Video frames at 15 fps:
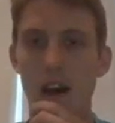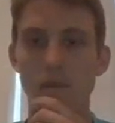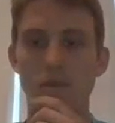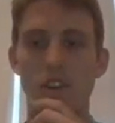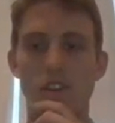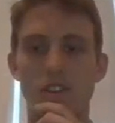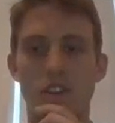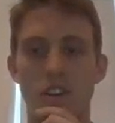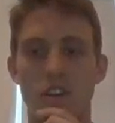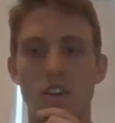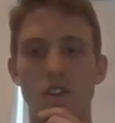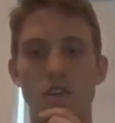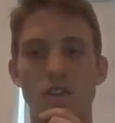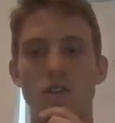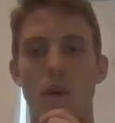So this
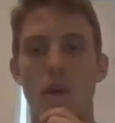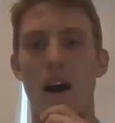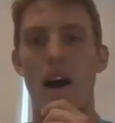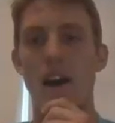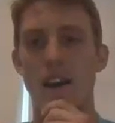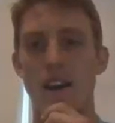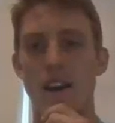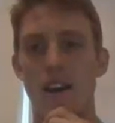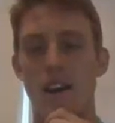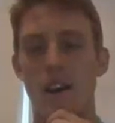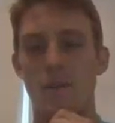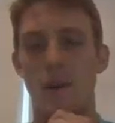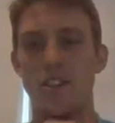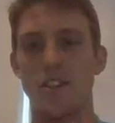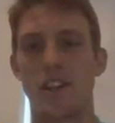concludes my
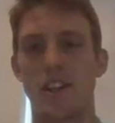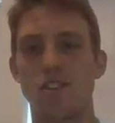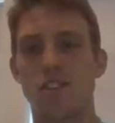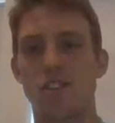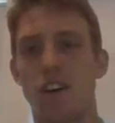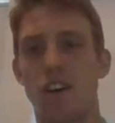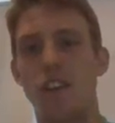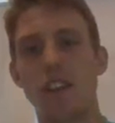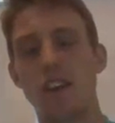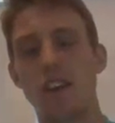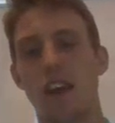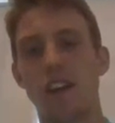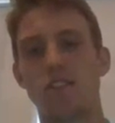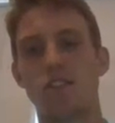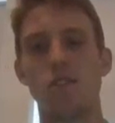presentation on the
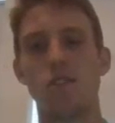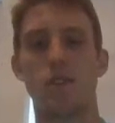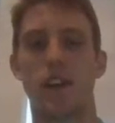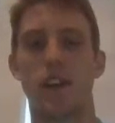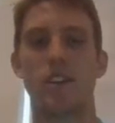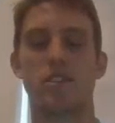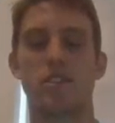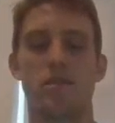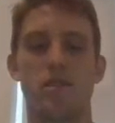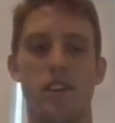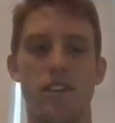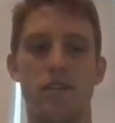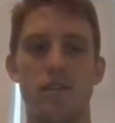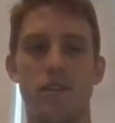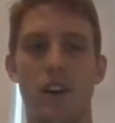case 2 and case 3
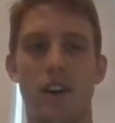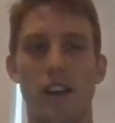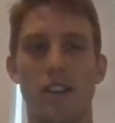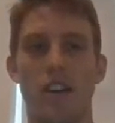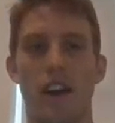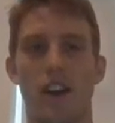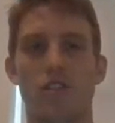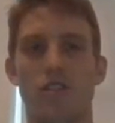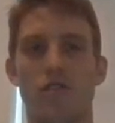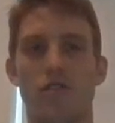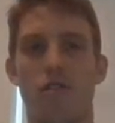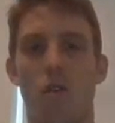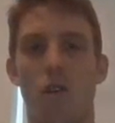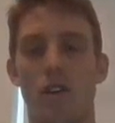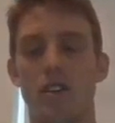of Case Connection
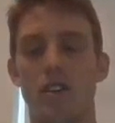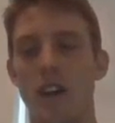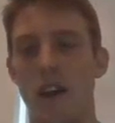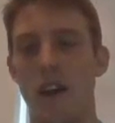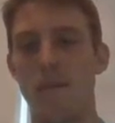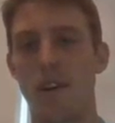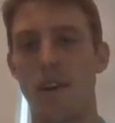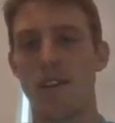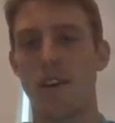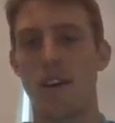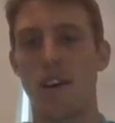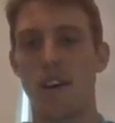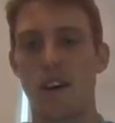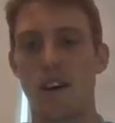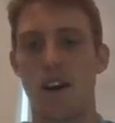4 assignment.
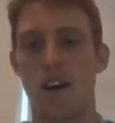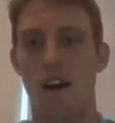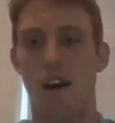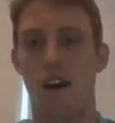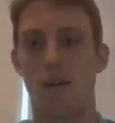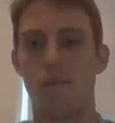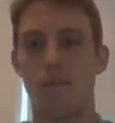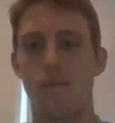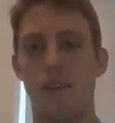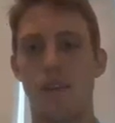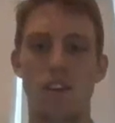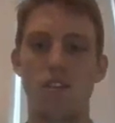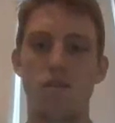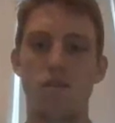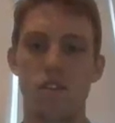
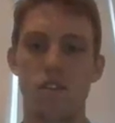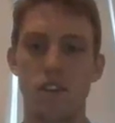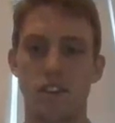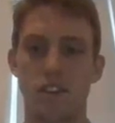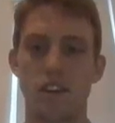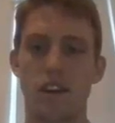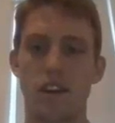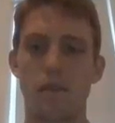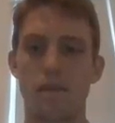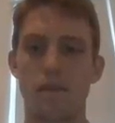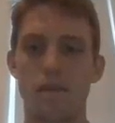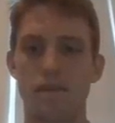Thank you for listening.